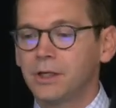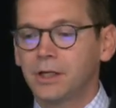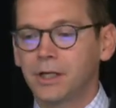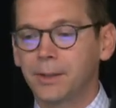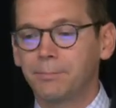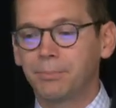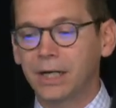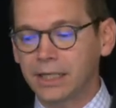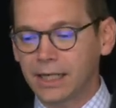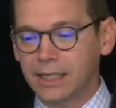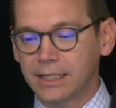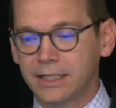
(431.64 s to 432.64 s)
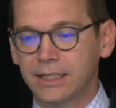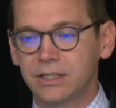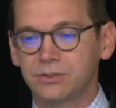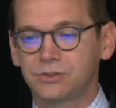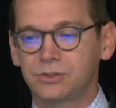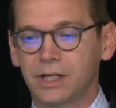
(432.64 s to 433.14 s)
Uh, but it
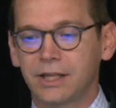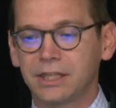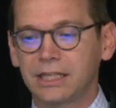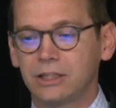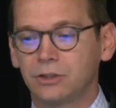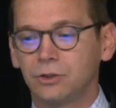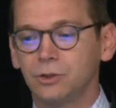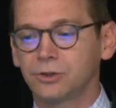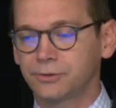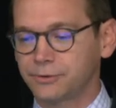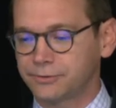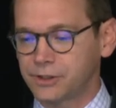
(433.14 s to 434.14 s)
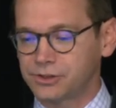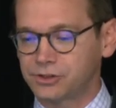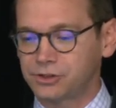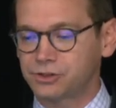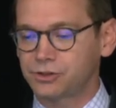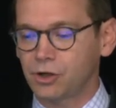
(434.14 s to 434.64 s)
is, I think, useful for us
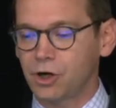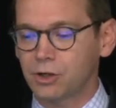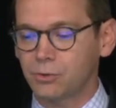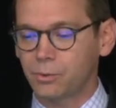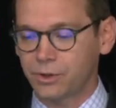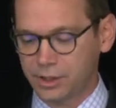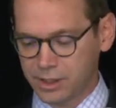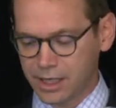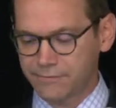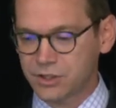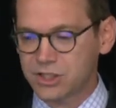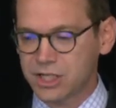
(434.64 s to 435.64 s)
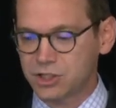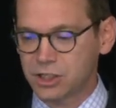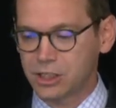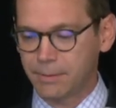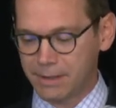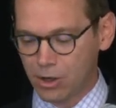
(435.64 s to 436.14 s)
to start with a
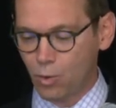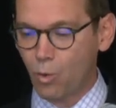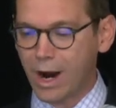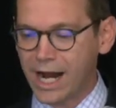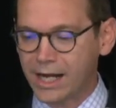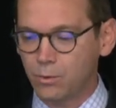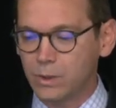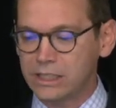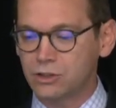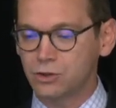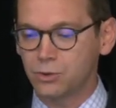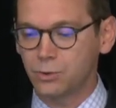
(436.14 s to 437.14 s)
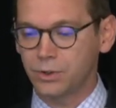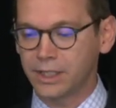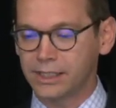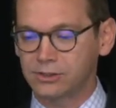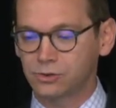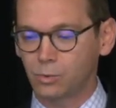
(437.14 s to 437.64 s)
conversation about why we do
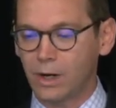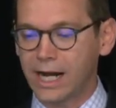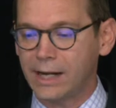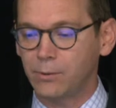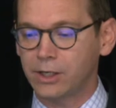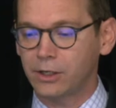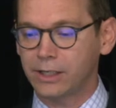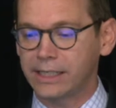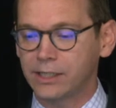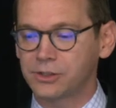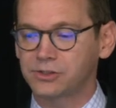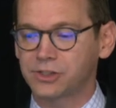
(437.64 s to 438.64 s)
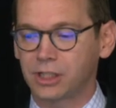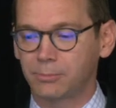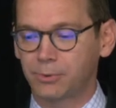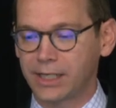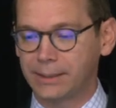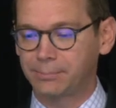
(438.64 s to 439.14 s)
this. Why we are here
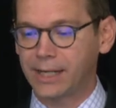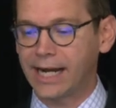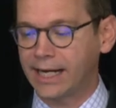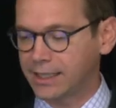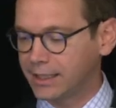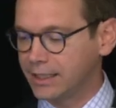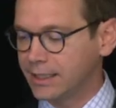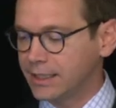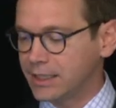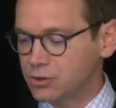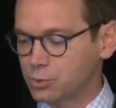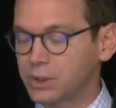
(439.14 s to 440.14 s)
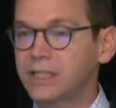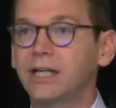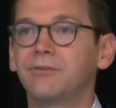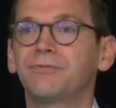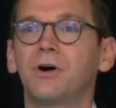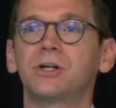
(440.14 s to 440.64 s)
celebrating BAC is really
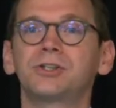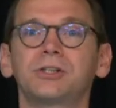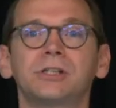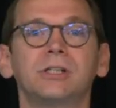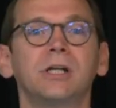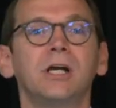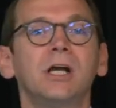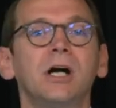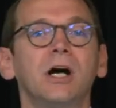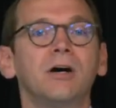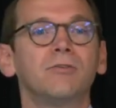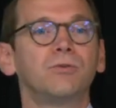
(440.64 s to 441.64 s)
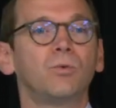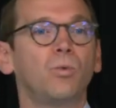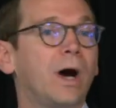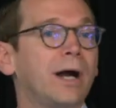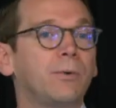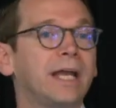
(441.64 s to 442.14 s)
a function of
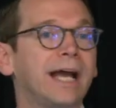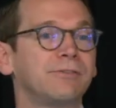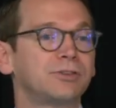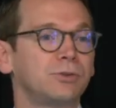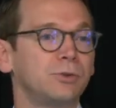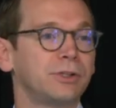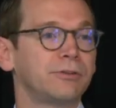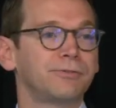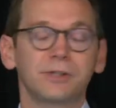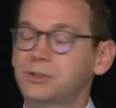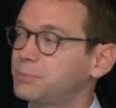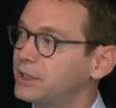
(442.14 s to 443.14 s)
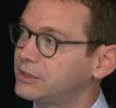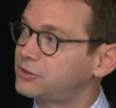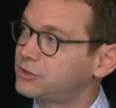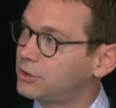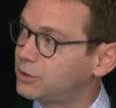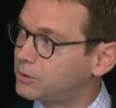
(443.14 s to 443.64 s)
why we have school in the first place.
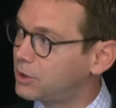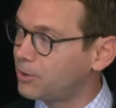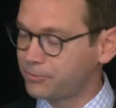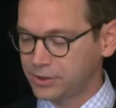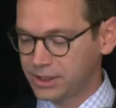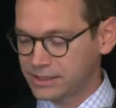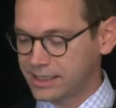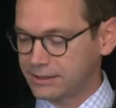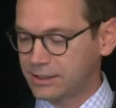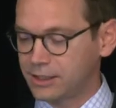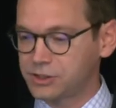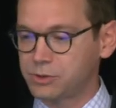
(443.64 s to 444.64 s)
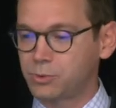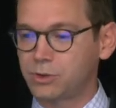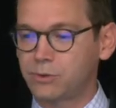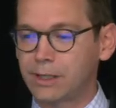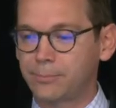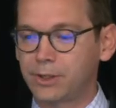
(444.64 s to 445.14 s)
So hopefully the technology will
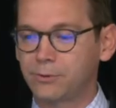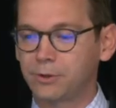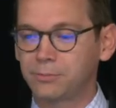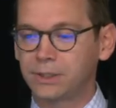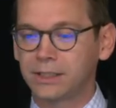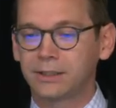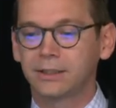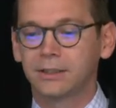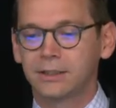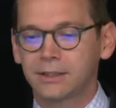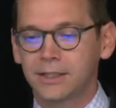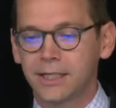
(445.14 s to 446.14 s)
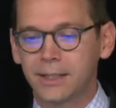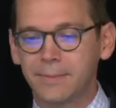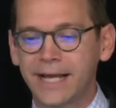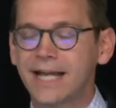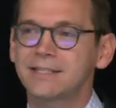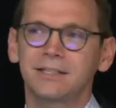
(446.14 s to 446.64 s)
cooperate with me. Um,
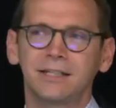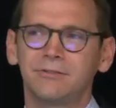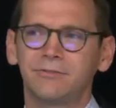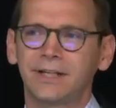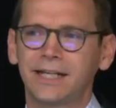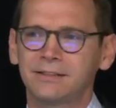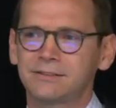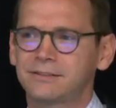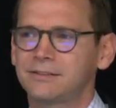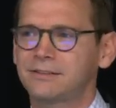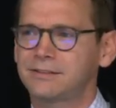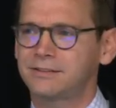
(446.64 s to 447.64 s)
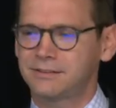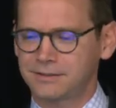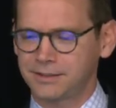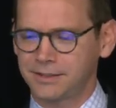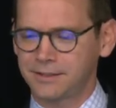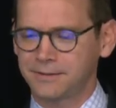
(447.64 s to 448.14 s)
has it advanced? Does
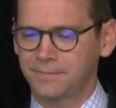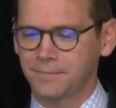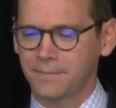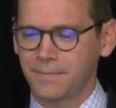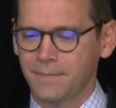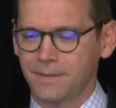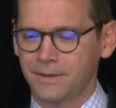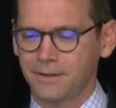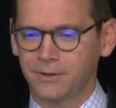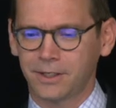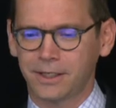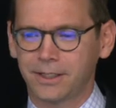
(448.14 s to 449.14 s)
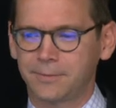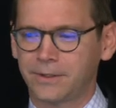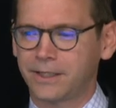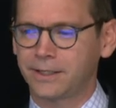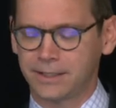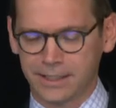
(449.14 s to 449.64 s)
it? Uh, yes. yes. Okay, I'm,
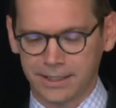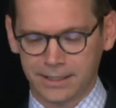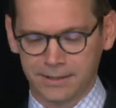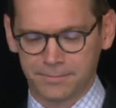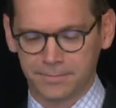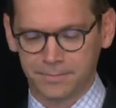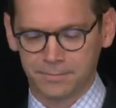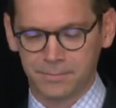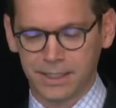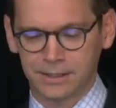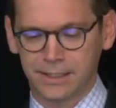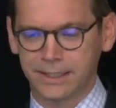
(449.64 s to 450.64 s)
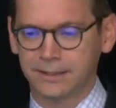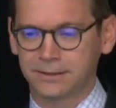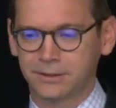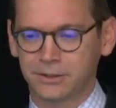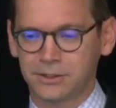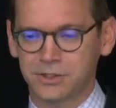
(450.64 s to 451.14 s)
uh, I gotta make a
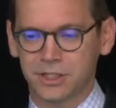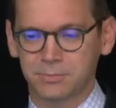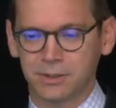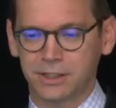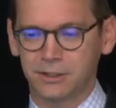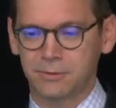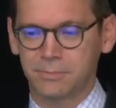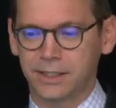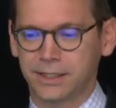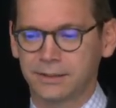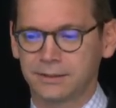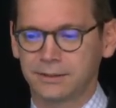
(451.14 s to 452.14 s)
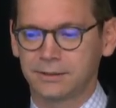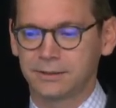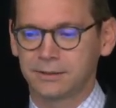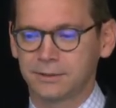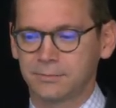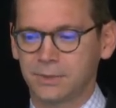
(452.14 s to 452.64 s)
little adjustment here in my,
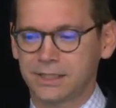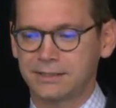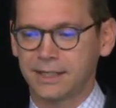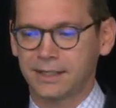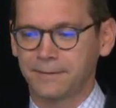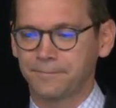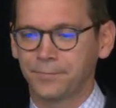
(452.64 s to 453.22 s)
my tech.